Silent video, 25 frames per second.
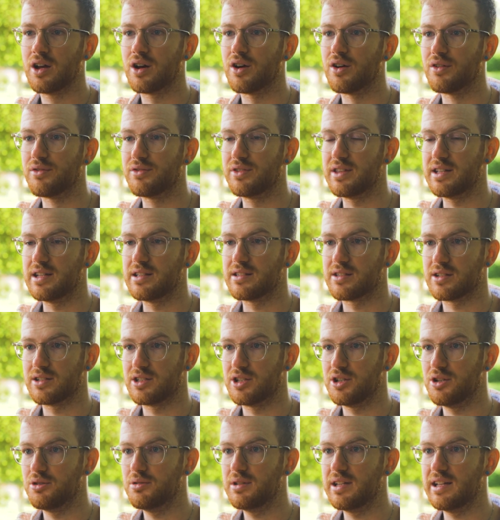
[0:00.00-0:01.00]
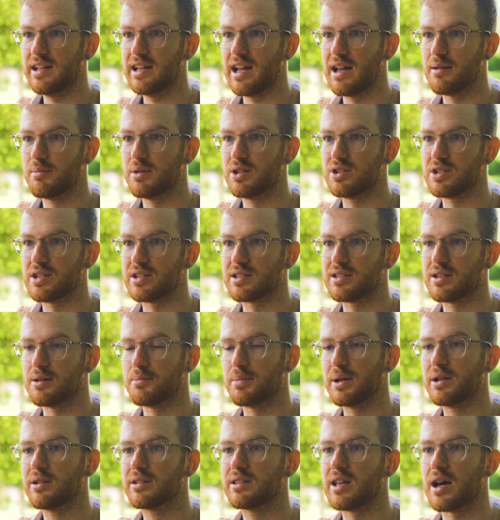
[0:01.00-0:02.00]
of these 2D images to
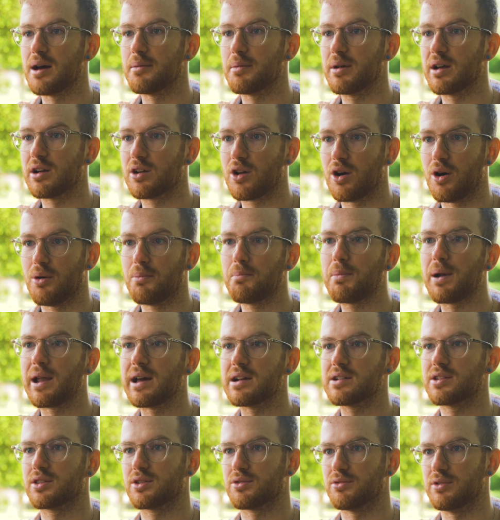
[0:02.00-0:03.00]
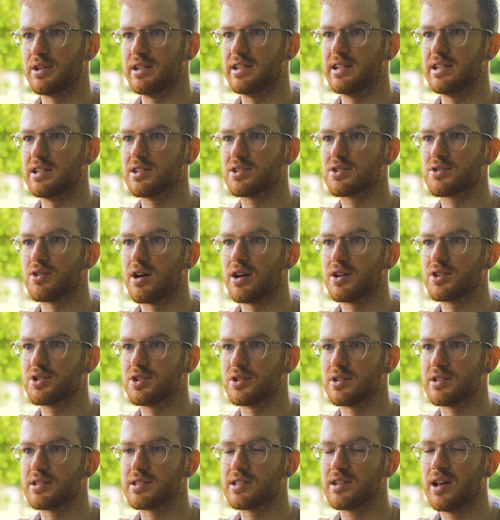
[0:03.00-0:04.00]
build up complex 3D
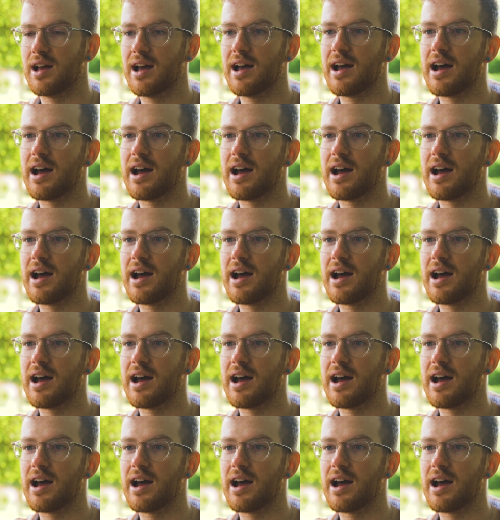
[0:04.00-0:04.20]
structures